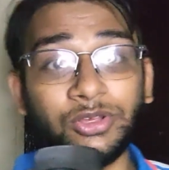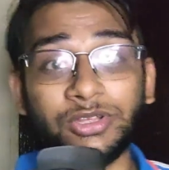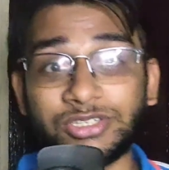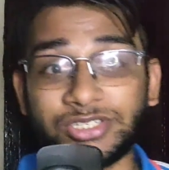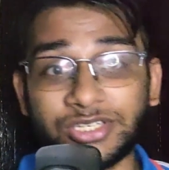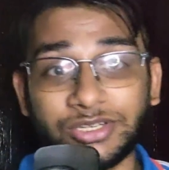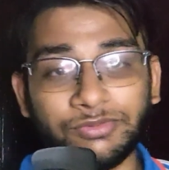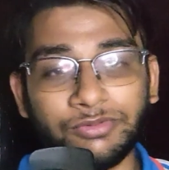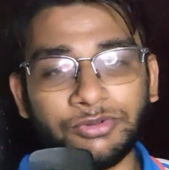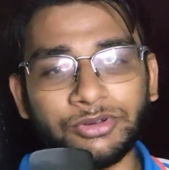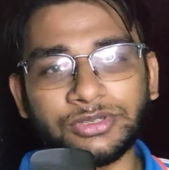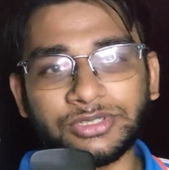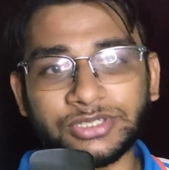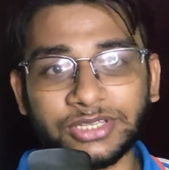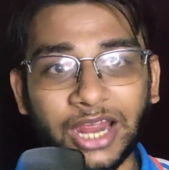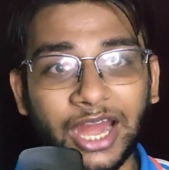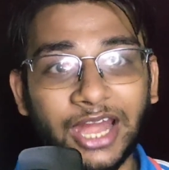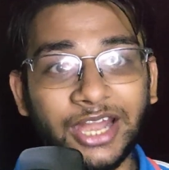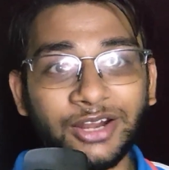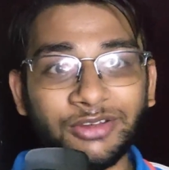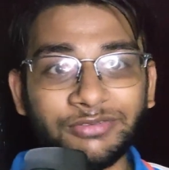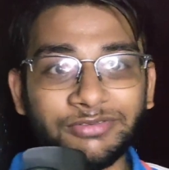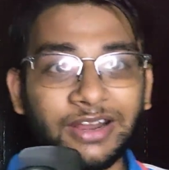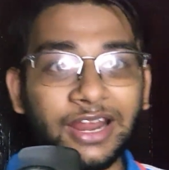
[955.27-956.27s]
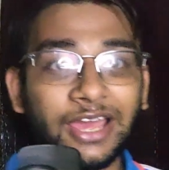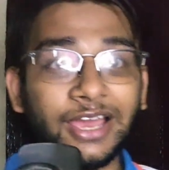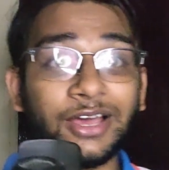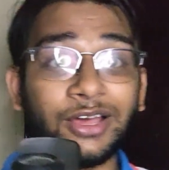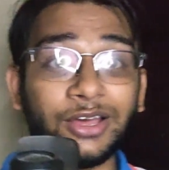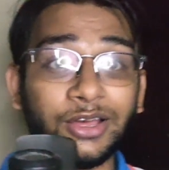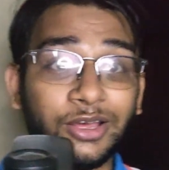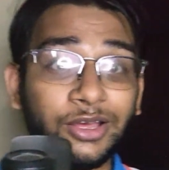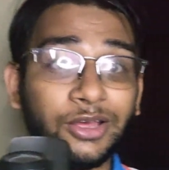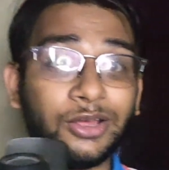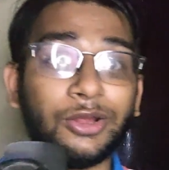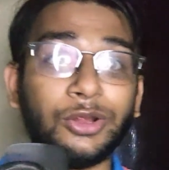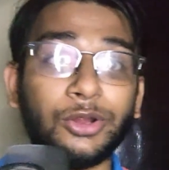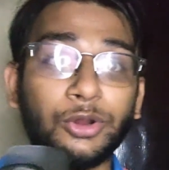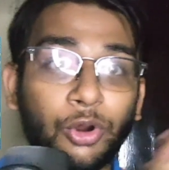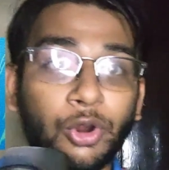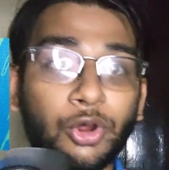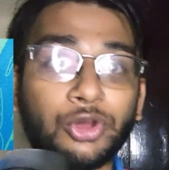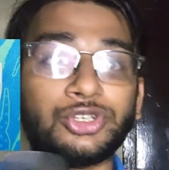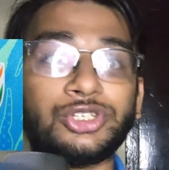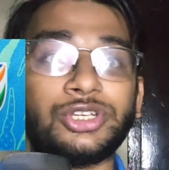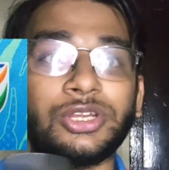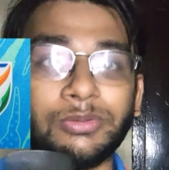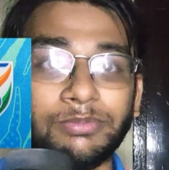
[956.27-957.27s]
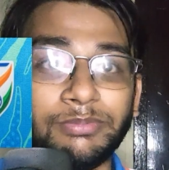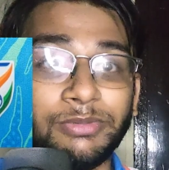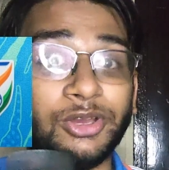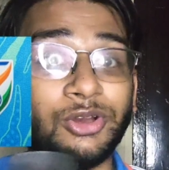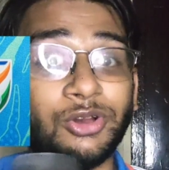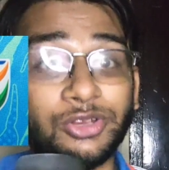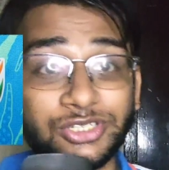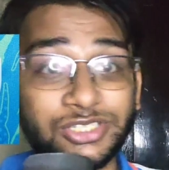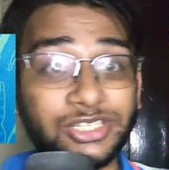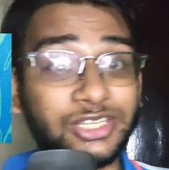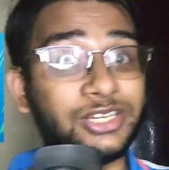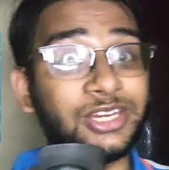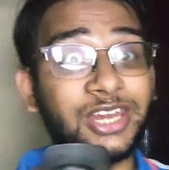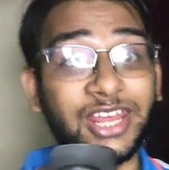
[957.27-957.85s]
She was kind of like a Roshan, because she